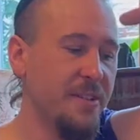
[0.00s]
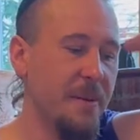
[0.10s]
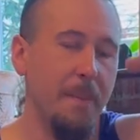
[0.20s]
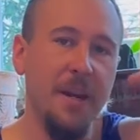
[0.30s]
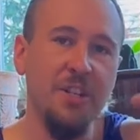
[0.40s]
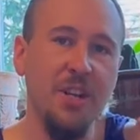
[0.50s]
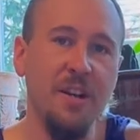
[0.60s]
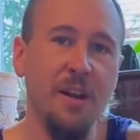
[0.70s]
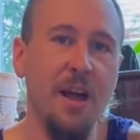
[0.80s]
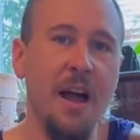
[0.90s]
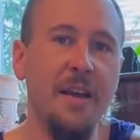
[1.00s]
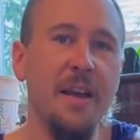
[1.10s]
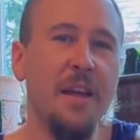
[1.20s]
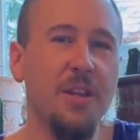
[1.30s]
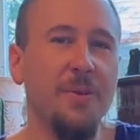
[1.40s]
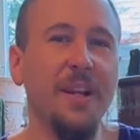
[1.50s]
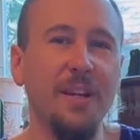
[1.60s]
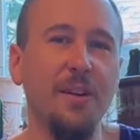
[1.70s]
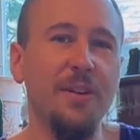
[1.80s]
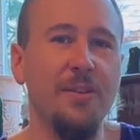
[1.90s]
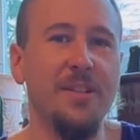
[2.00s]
diminishing a lot, you really lose